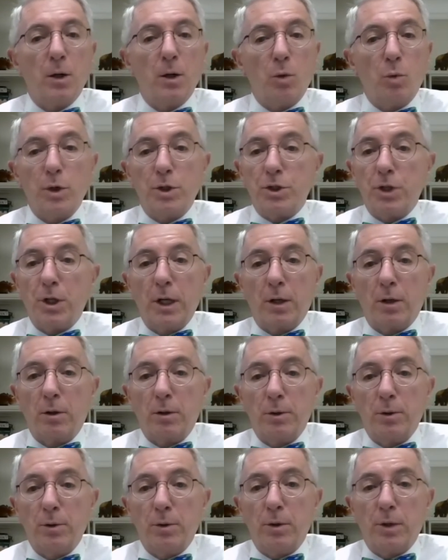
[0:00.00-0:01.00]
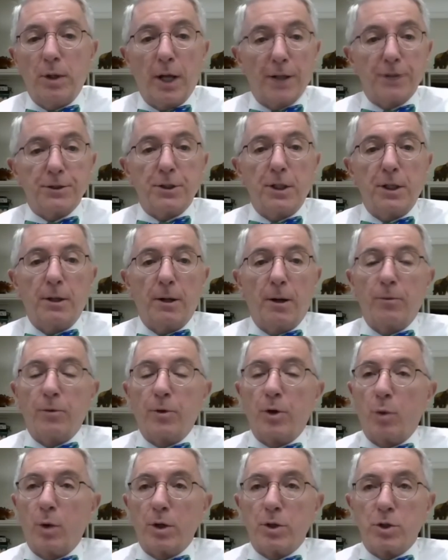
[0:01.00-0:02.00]
which include testing of
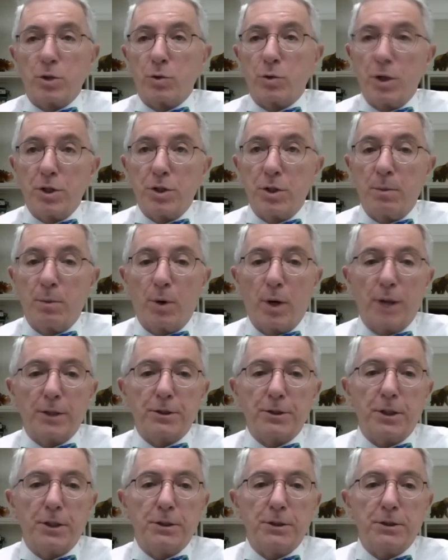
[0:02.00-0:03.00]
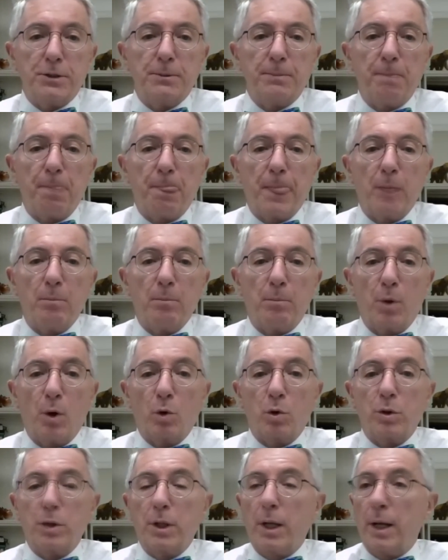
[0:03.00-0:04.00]
their registration process,
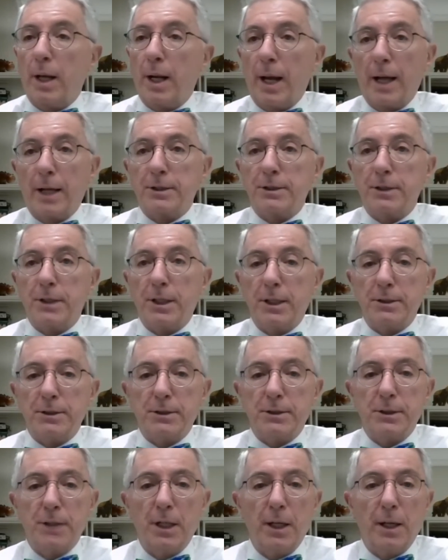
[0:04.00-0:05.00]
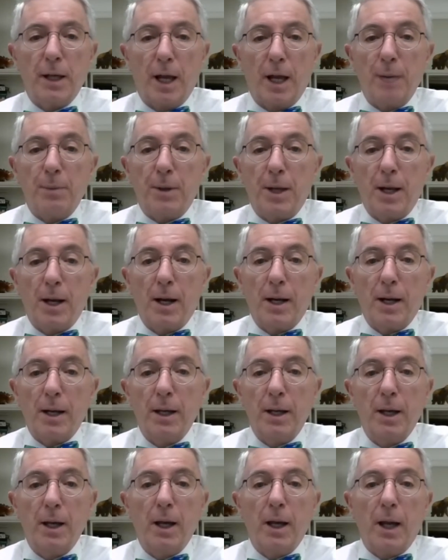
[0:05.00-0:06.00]
bulk data access,
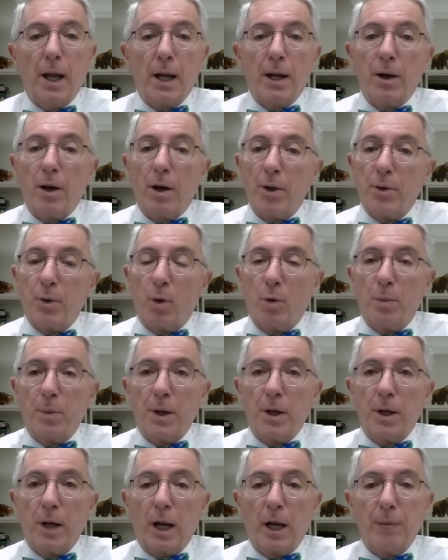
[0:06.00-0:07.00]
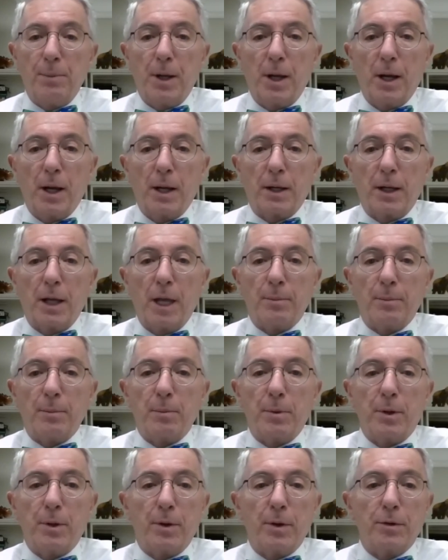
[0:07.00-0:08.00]
API, and other open API
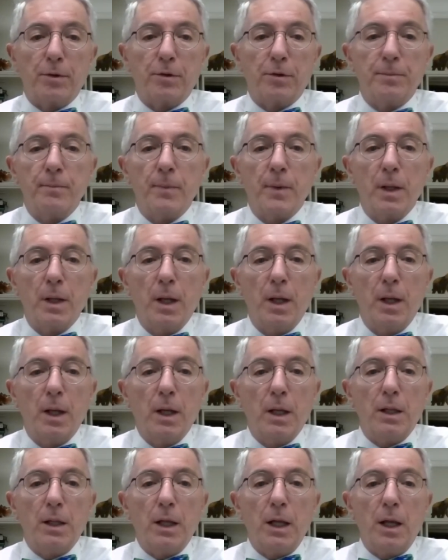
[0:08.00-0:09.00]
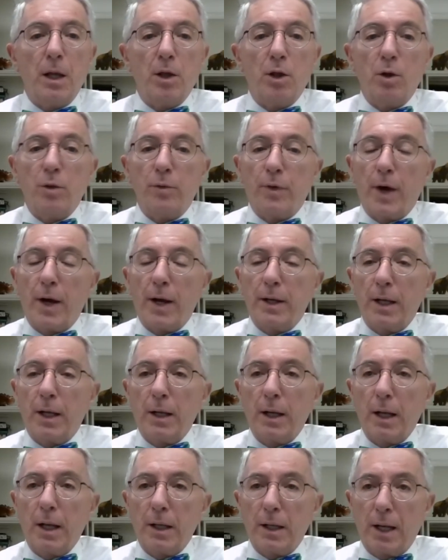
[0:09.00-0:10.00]
capabilities. The Unified
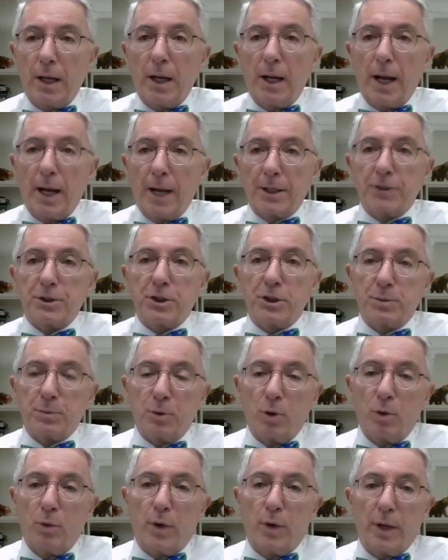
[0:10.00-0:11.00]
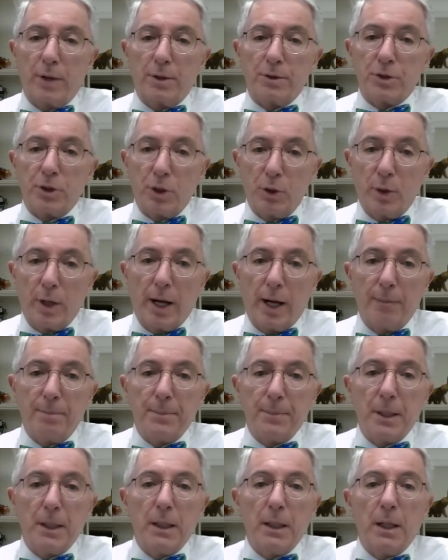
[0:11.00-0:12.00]
Data Access Profiles, UDAP,
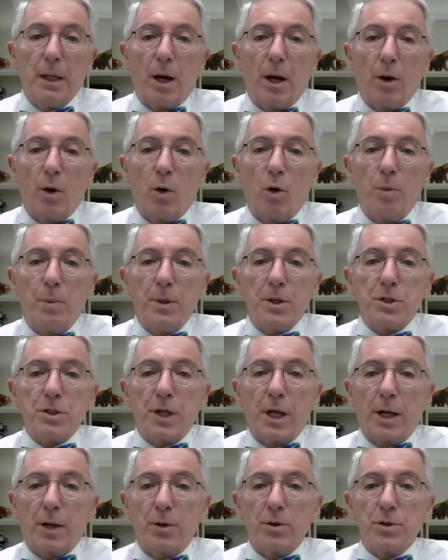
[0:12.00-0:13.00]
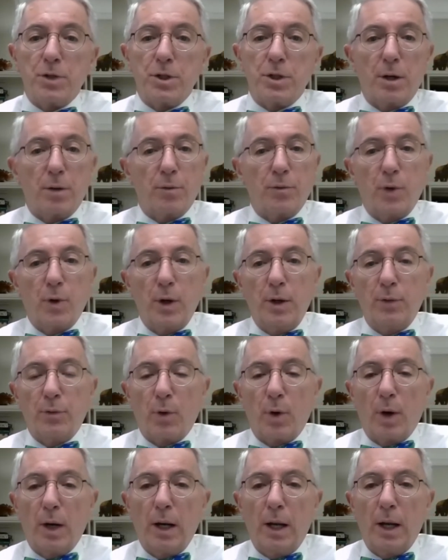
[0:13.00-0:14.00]
are open standards that are free
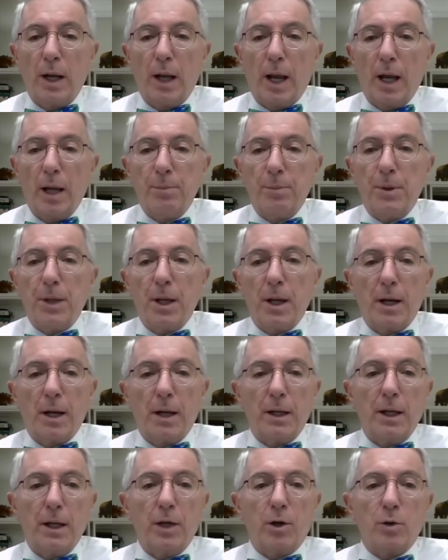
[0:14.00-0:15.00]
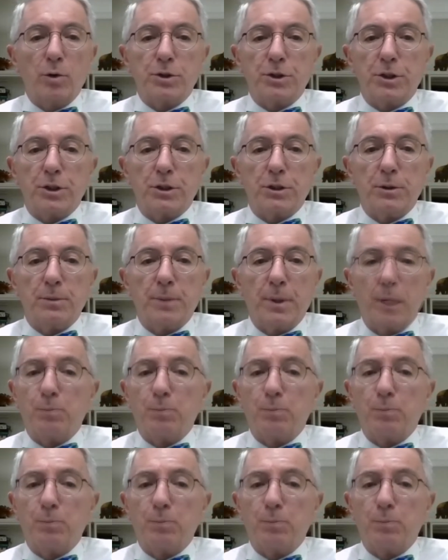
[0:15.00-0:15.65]
for any API ecosystem